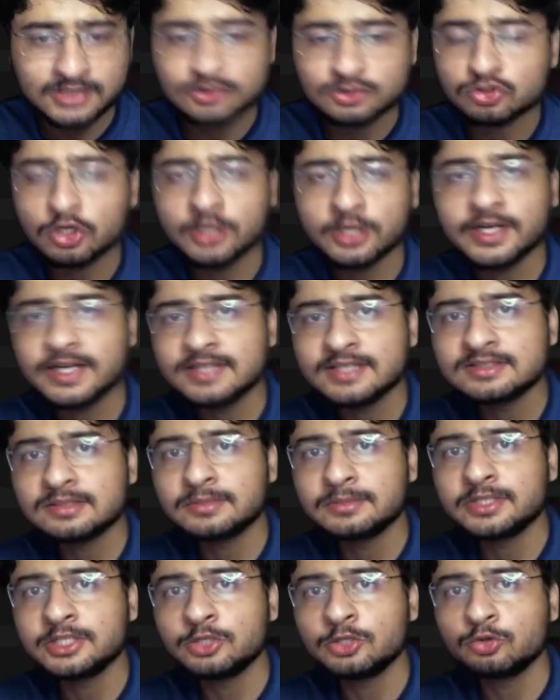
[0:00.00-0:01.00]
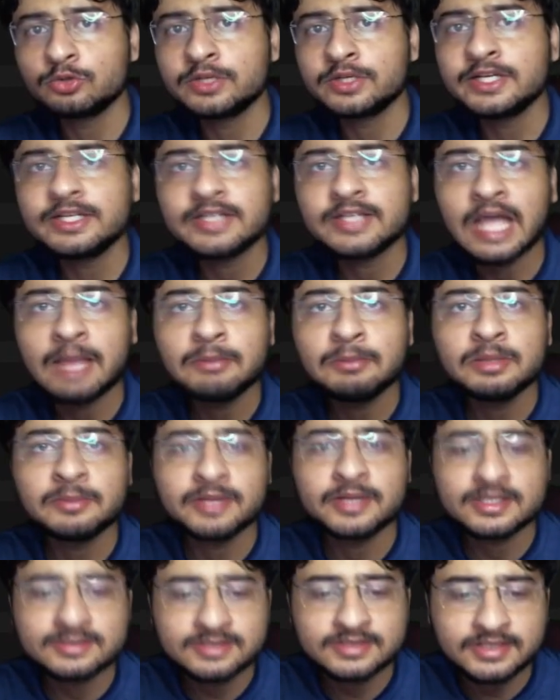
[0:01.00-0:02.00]
It's not getting submitted due to any time
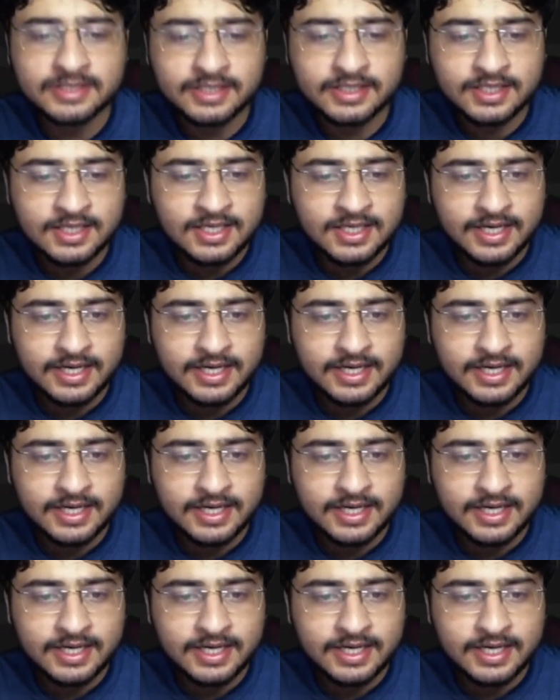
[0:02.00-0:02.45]
limit exceeded.